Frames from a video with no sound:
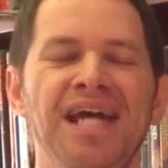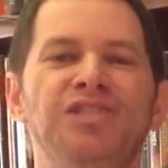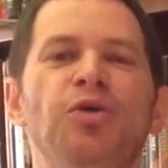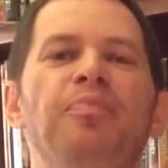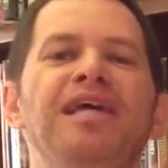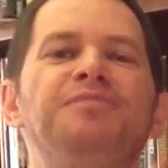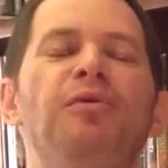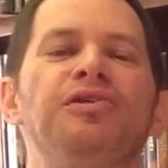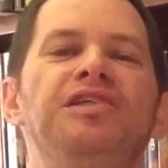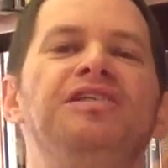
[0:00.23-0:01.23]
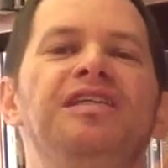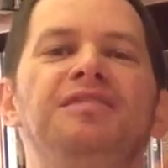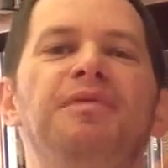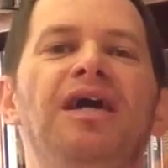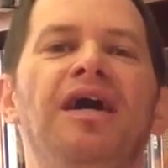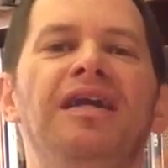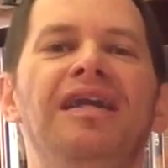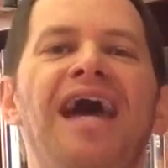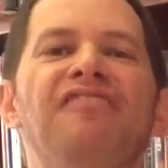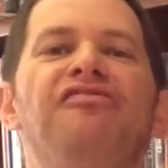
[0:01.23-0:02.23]
So baseball season has begun,
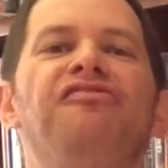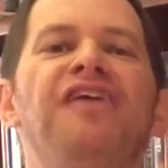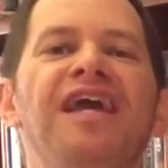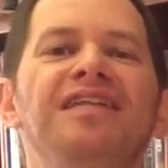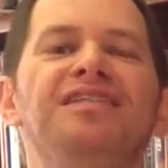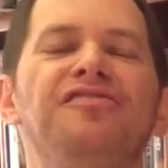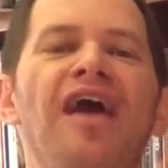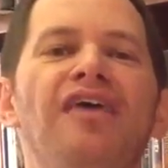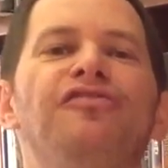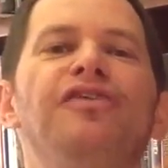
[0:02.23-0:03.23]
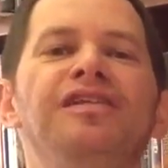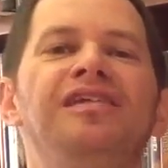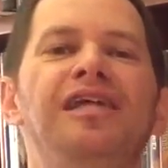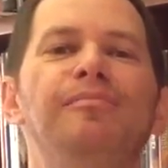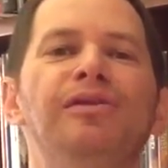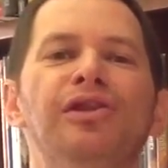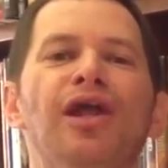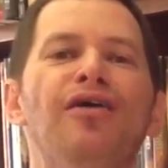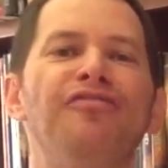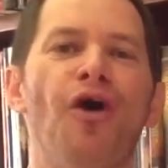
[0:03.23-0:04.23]
and fans of every team
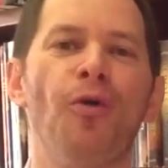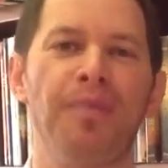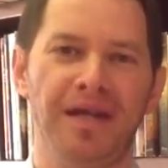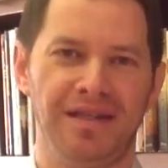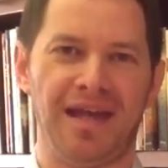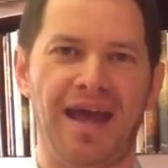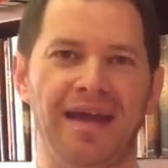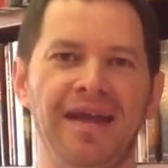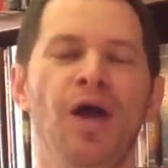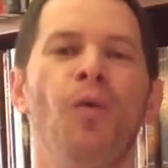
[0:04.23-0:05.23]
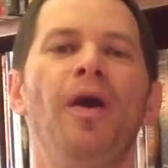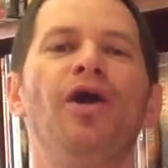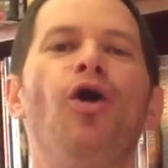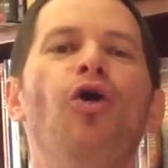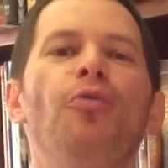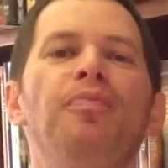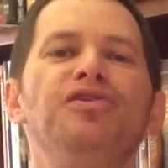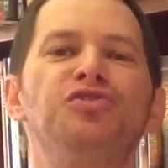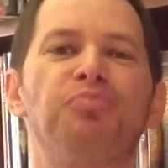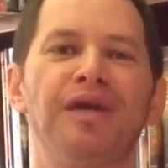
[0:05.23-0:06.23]
love opening day, when hope
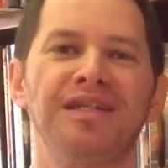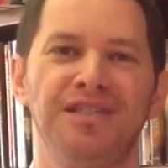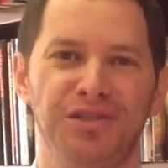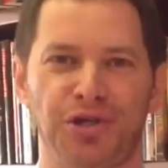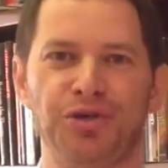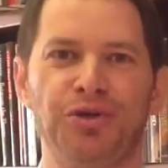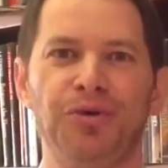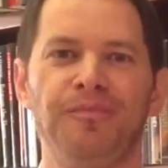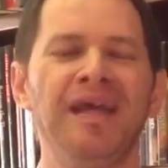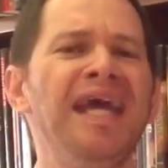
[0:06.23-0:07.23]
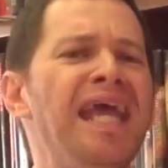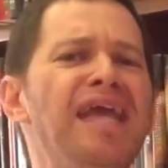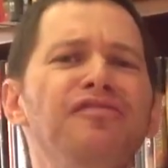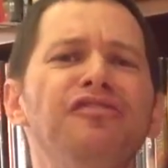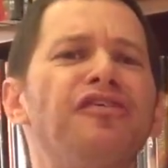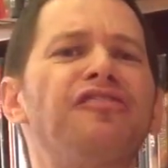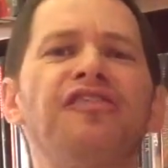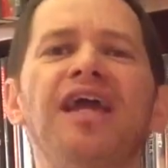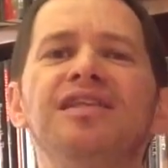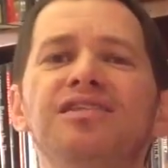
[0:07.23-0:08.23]
springs eternal. Even for
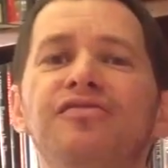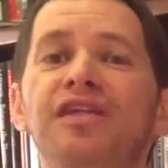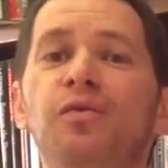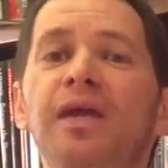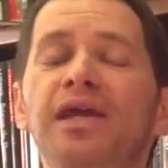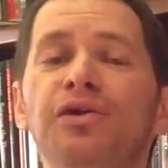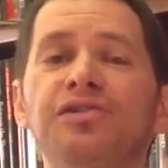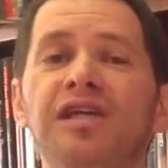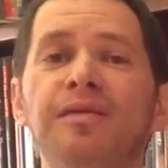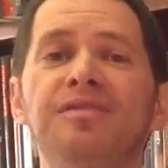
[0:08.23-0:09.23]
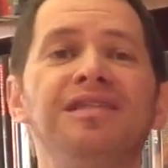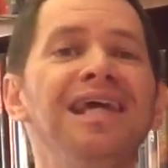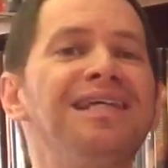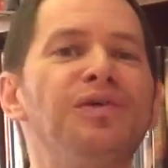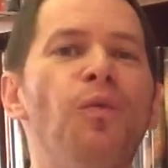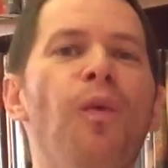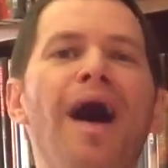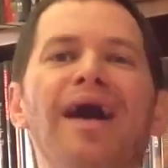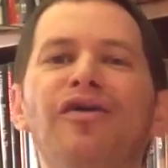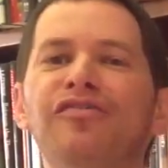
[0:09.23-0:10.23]
fans of the weaker teams, it takes a
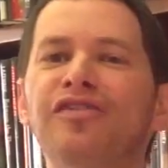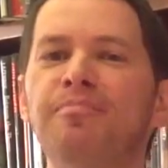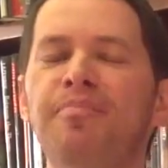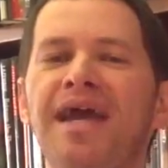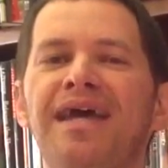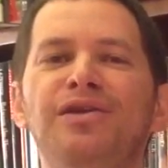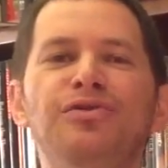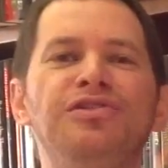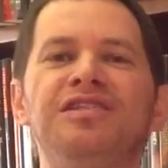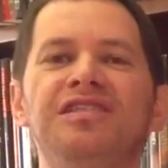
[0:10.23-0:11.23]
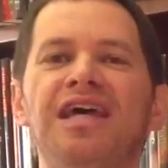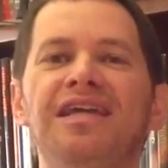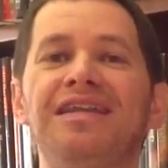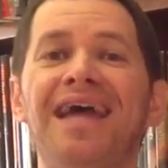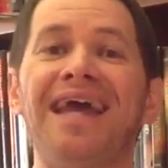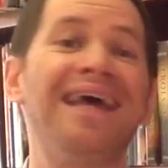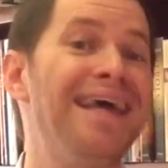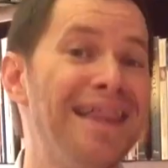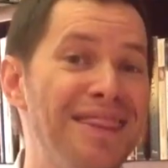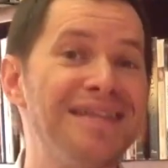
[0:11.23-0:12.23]
while for the bad news to set in that
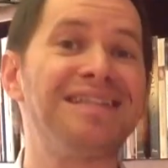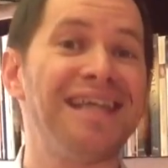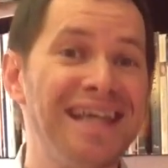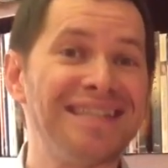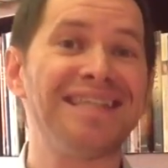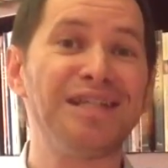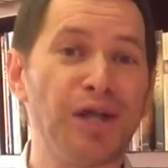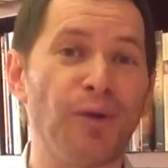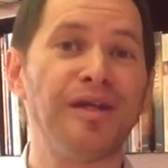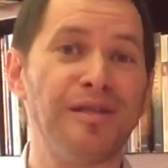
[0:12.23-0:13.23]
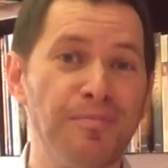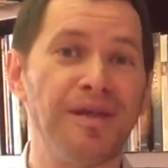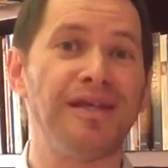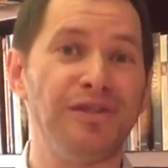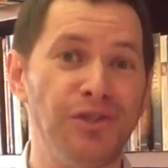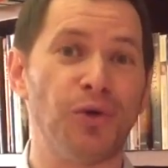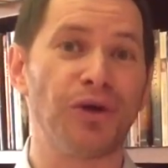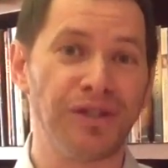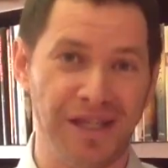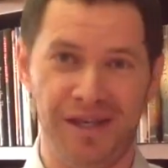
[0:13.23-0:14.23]
this isn't going to be your
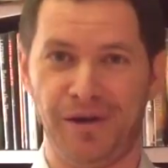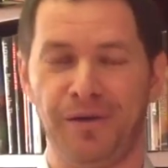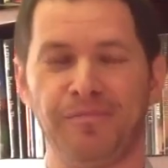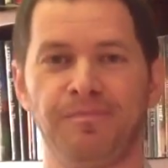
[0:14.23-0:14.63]
year.